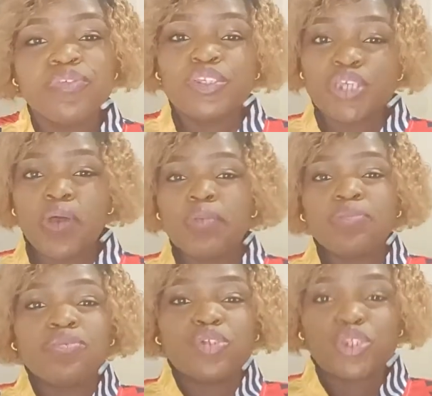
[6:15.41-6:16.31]
So
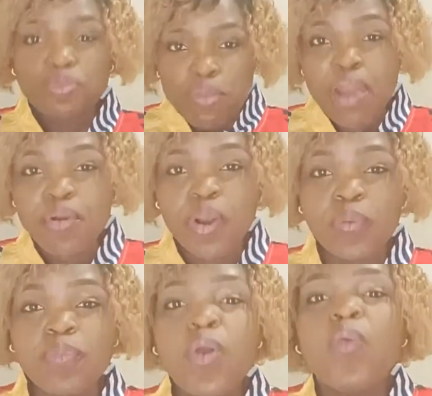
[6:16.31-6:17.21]

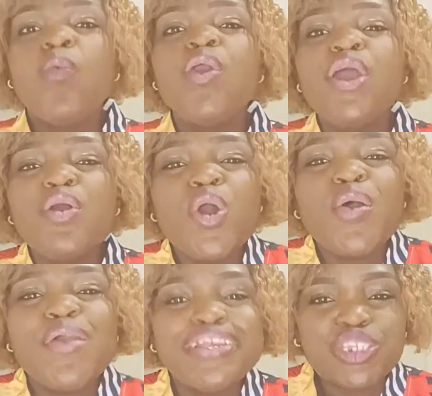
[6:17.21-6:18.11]
tomorrow we are
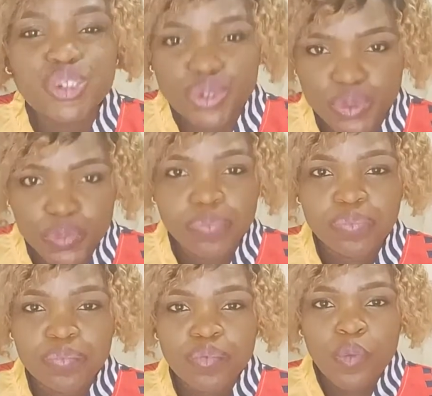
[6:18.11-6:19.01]
going to
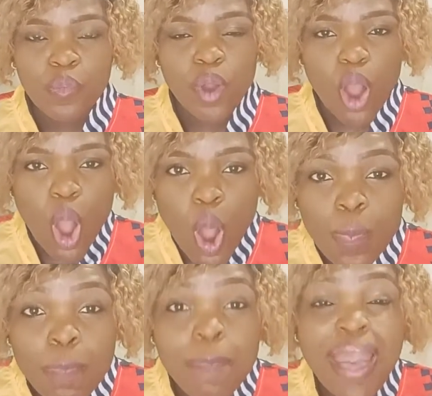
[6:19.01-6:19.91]

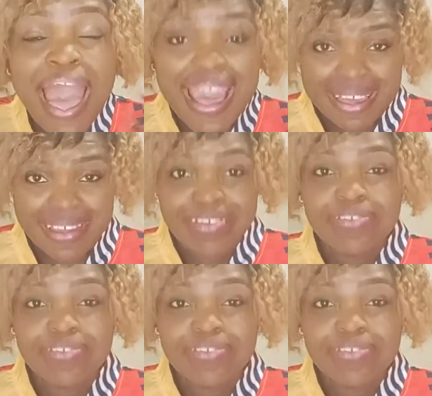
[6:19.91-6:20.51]
unpack,